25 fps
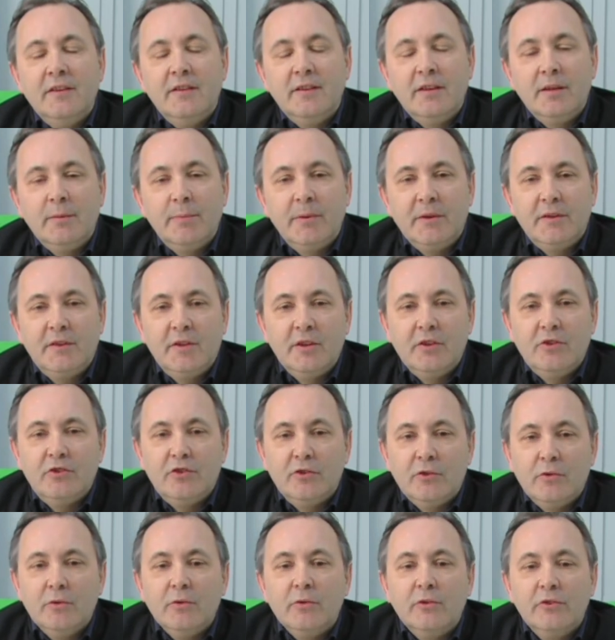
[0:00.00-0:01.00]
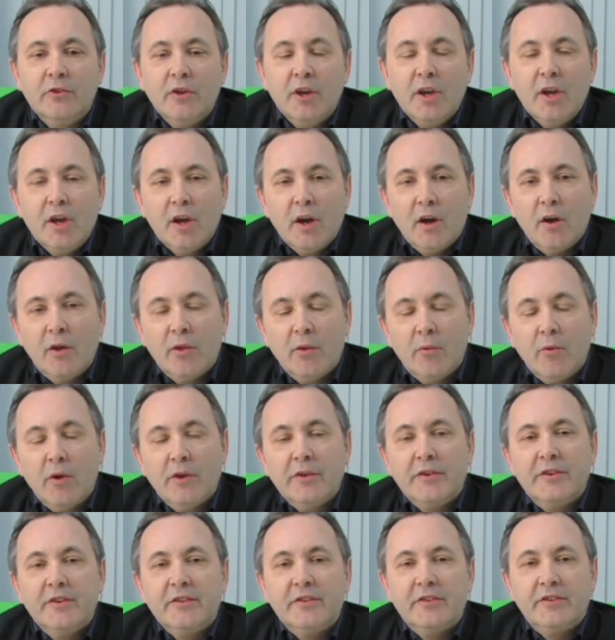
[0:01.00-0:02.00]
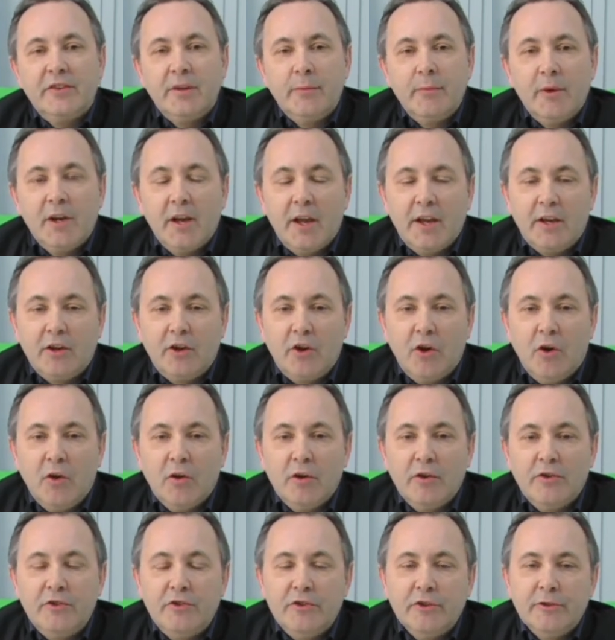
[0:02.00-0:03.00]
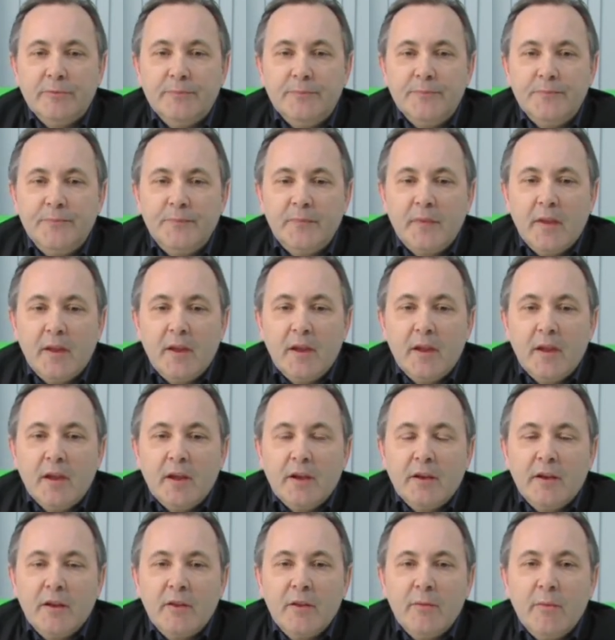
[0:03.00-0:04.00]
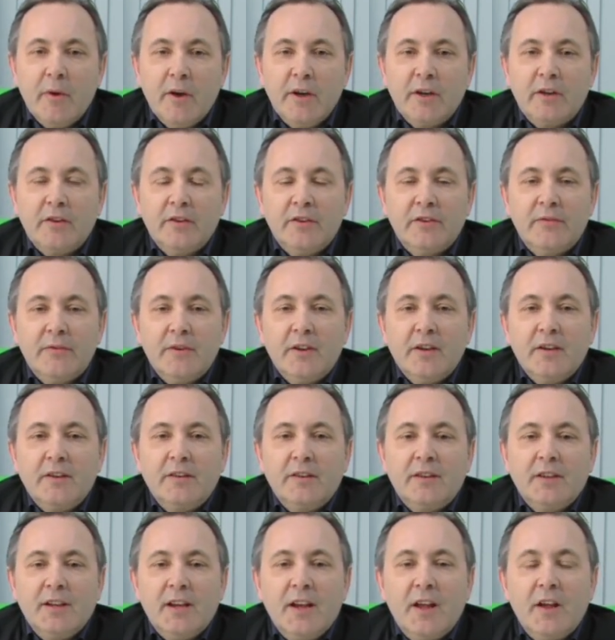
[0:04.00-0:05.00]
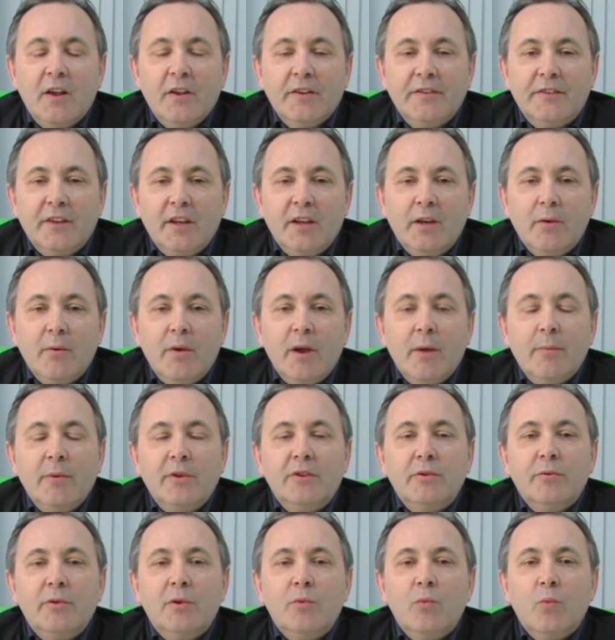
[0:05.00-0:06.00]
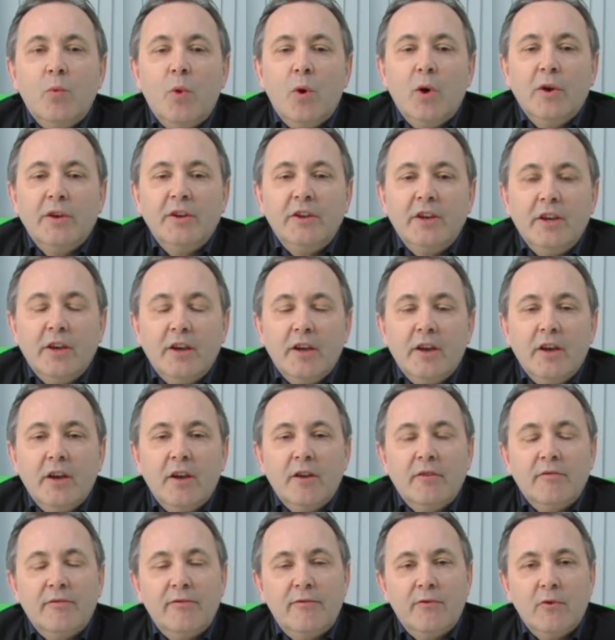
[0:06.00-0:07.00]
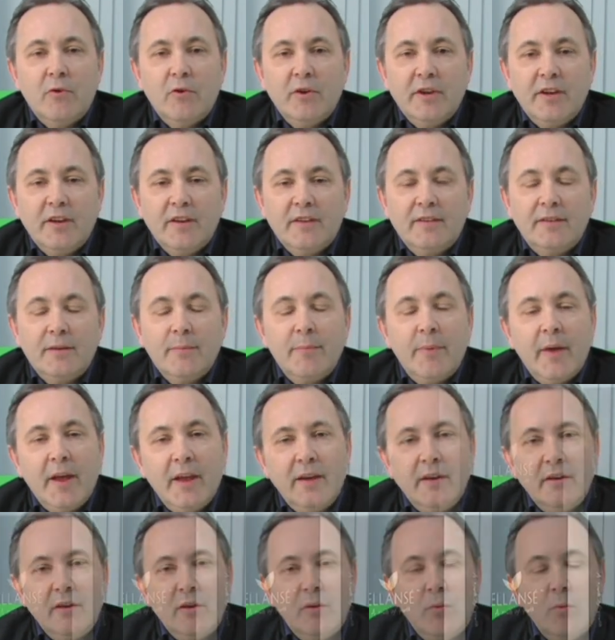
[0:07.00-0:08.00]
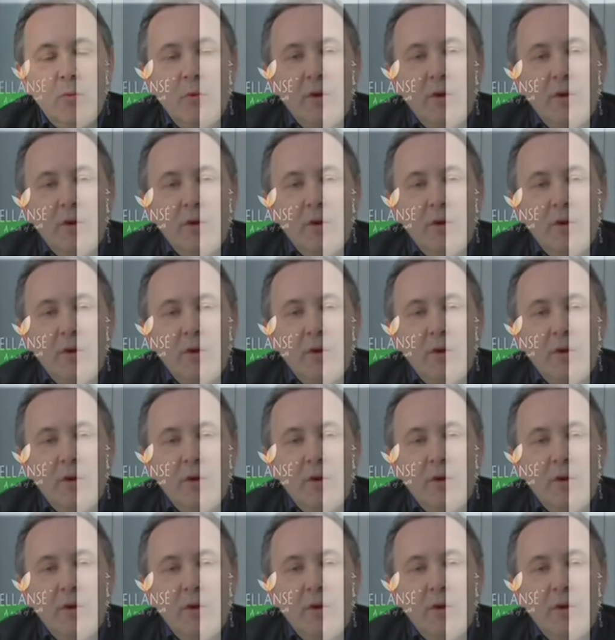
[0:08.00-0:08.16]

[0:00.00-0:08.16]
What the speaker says: the deeper tissues, are the ones that stimulate collagen. Now, the microspheres can last anywhere between 1 year and 4 years, depending on